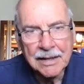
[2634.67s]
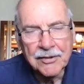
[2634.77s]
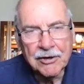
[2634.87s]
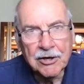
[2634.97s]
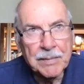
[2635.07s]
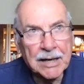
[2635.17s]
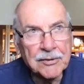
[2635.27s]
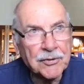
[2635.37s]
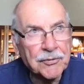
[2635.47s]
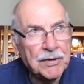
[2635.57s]
There are
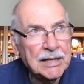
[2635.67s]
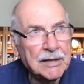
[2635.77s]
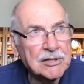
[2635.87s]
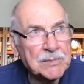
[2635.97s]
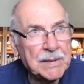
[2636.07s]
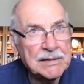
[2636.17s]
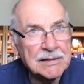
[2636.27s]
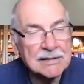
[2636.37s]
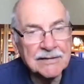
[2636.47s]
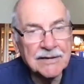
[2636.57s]
about 300
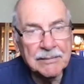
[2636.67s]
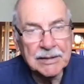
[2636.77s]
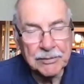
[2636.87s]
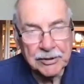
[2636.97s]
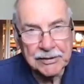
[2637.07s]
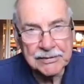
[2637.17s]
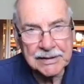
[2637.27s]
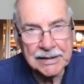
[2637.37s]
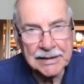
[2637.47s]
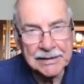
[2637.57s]
species of hummingbirds,
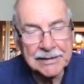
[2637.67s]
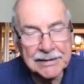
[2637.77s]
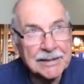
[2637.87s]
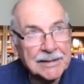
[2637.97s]
and